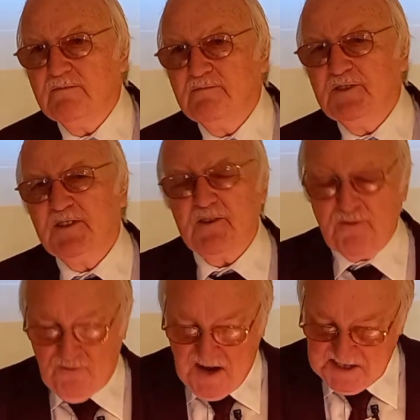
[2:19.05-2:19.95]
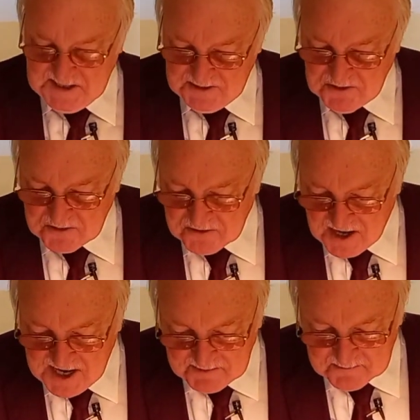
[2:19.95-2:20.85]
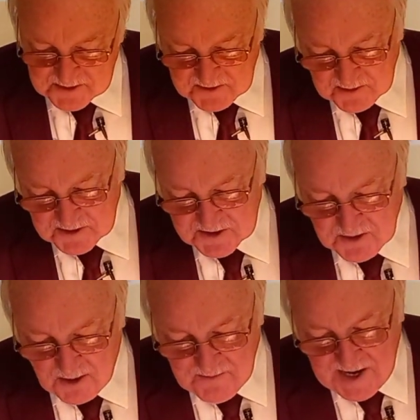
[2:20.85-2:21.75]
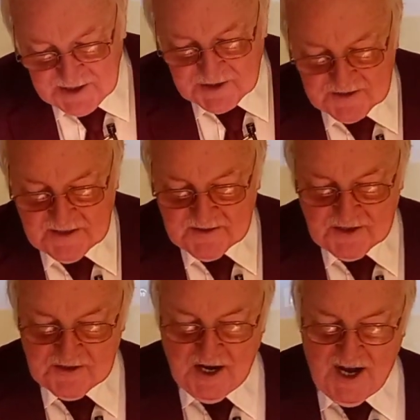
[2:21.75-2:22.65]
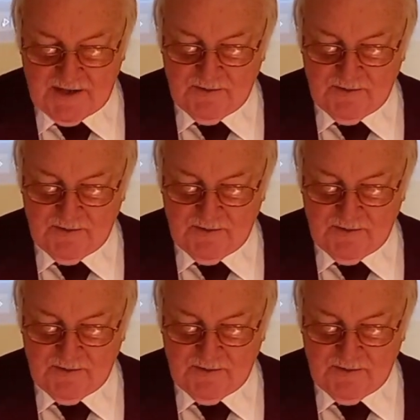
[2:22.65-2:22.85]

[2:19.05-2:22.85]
We still got fighting in Ukraine. We still got starvation in Sudan.